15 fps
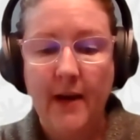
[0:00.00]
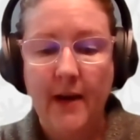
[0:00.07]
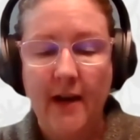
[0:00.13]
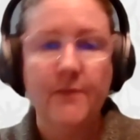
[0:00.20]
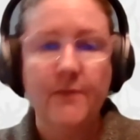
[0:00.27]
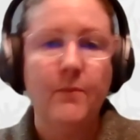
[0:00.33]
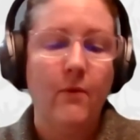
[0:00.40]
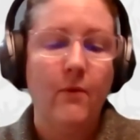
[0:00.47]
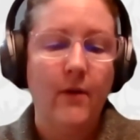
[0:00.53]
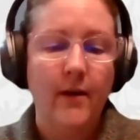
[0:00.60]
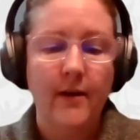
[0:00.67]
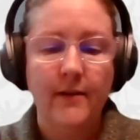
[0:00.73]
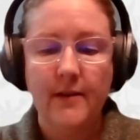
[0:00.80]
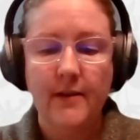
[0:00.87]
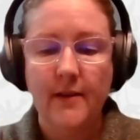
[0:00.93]

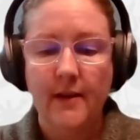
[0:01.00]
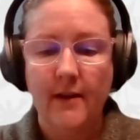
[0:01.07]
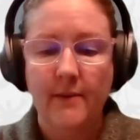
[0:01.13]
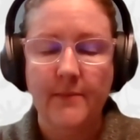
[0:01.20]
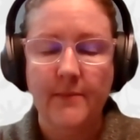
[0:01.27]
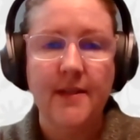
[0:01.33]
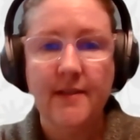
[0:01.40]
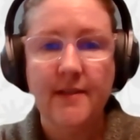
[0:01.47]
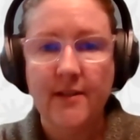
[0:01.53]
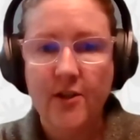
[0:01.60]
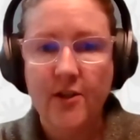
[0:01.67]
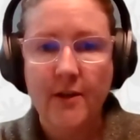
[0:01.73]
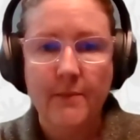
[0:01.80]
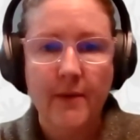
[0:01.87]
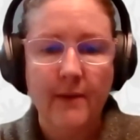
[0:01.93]
passport,
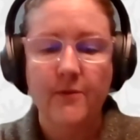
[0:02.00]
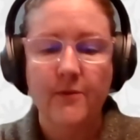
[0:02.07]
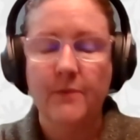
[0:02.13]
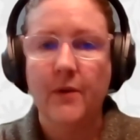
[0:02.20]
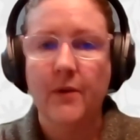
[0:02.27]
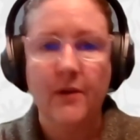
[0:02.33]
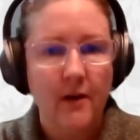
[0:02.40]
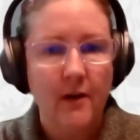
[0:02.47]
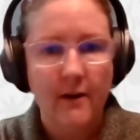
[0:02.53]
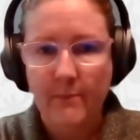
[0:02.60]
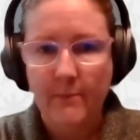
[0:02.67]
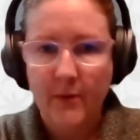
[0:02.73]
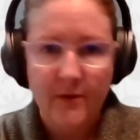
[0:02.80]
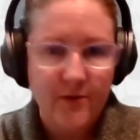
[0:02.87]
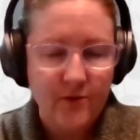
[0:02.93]
citizenship papers, a
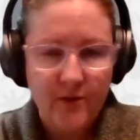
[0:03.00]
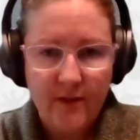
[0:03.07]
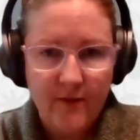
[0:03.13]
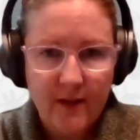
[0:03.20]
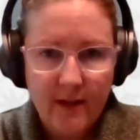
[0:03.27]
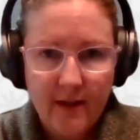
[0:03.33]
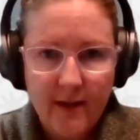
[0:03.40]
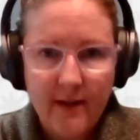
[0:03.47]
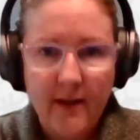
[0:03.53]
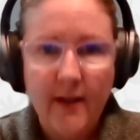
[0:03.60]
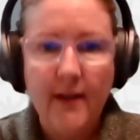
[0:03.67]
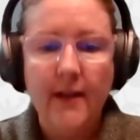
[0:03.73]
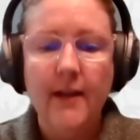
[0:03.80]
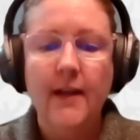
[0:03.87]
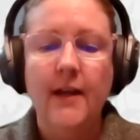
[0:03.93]
birth certificate.
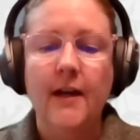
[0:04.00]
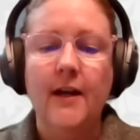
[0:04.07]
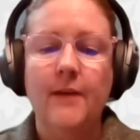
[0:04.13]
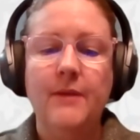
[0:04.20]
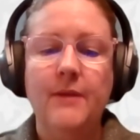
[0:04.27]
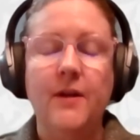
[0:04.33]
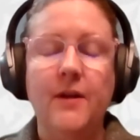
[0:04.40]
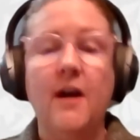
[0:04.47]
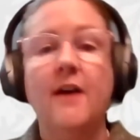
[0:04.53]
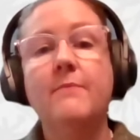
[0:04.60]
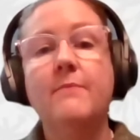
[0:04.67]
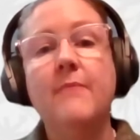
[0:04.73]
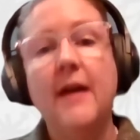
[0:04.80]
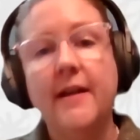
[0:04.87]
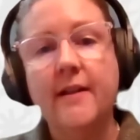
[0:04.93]
It would
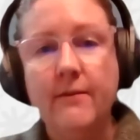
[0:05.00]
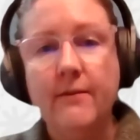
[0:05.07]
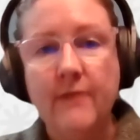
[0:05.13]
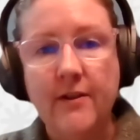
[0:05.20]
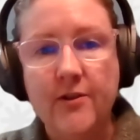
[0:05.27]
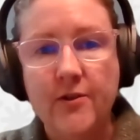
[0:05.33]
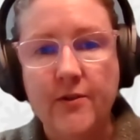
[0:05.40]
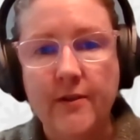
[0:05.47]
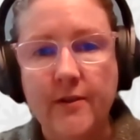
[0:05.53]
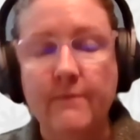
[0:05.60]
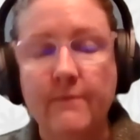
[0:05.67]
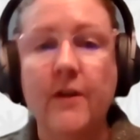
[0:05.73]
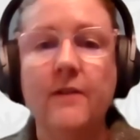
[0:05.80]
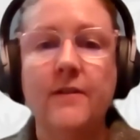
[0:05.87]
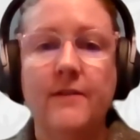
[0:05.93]
automatically register them
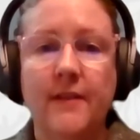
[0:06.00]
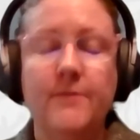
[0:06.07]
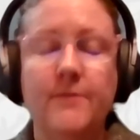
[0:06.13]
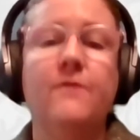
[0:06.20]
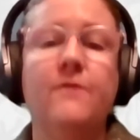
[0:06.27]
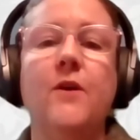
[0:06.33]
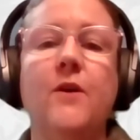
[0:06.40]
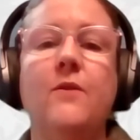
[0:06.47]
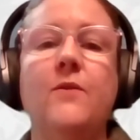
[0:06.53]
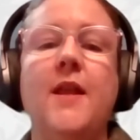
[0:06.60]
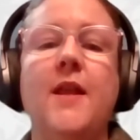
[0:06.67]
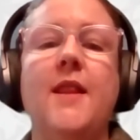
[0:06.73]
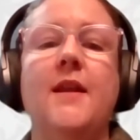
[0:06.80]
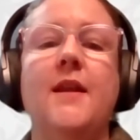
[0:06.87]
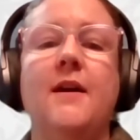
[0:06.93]
to vote.
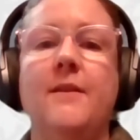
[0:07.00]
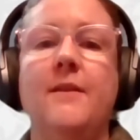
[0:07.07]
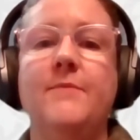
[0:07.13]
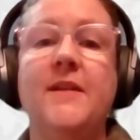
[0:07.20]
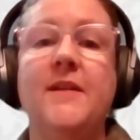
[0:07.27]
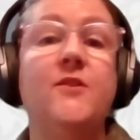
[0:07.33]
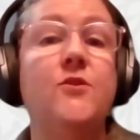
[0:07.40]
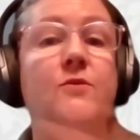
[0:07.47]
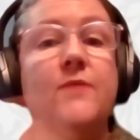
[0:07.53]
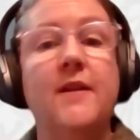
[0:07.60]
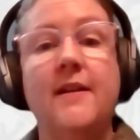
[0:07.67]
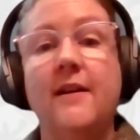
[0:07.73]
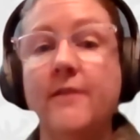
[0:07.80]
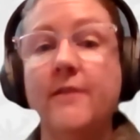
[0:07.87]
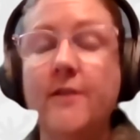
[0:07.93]
They could do it at
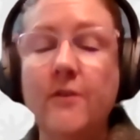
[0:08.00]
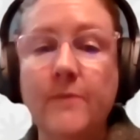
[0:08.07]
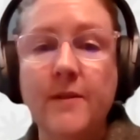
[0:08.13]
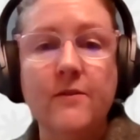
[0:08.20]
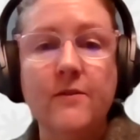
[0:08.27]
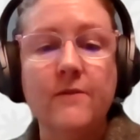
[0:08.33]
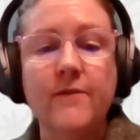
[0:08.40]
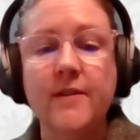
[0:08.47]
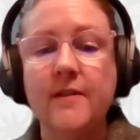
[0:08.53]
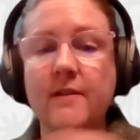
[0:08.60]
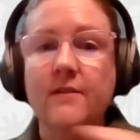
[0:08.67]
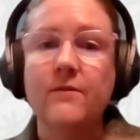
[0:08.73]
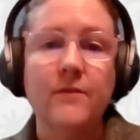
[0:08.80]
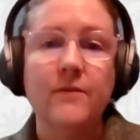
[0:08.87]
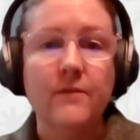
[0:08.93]
Health and Human
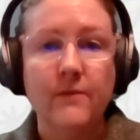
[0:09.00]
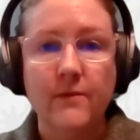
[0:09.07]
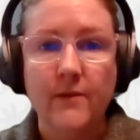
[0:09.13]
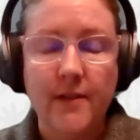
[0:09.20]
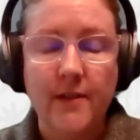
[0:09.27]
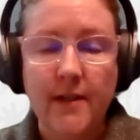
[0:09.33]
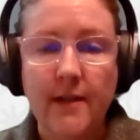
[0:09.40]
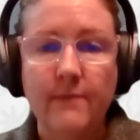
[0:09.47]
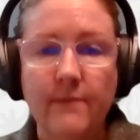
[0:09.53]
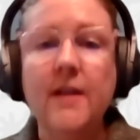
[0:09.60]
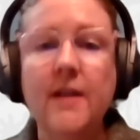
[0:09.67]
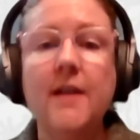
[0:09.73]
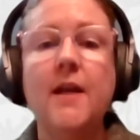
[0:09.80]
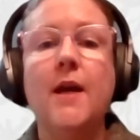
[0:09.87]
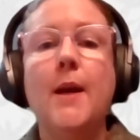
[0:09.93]
Services or a
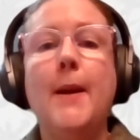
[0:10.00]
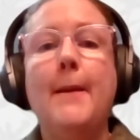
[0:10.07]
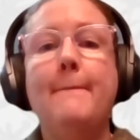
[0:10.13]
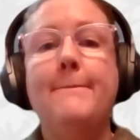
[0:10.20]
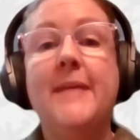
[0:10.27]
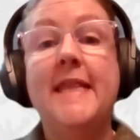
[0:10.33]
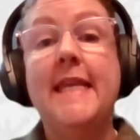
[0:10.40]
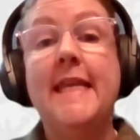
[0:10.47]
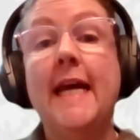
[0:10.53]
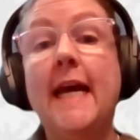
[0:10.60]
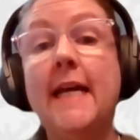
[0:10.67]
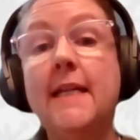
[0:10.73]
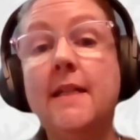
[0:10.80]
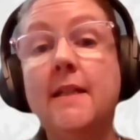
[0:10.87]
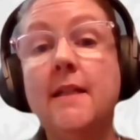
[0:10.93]
DMV, but
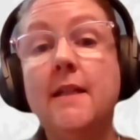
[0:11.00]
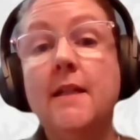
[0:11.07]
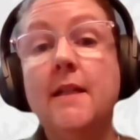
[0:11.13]
then